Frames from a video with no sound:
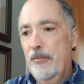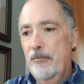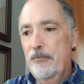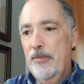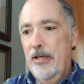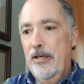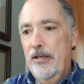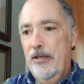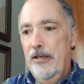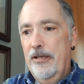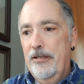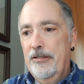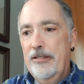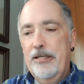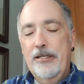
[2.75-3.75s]

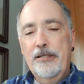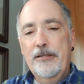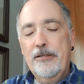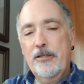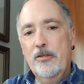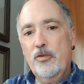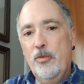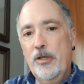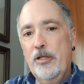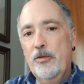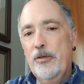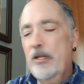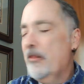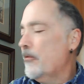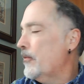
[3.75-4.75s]
May 18th,
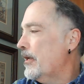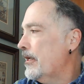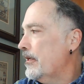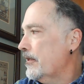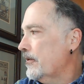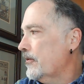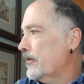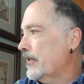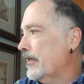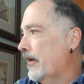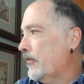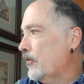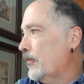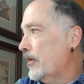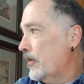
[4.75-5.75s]
2023, and looking
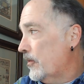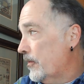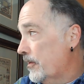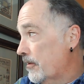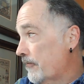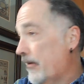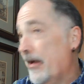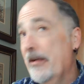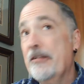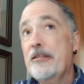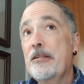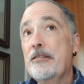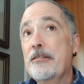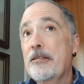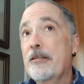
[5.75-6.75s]
out the window at Defiance,
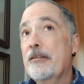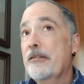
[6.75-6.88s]
it's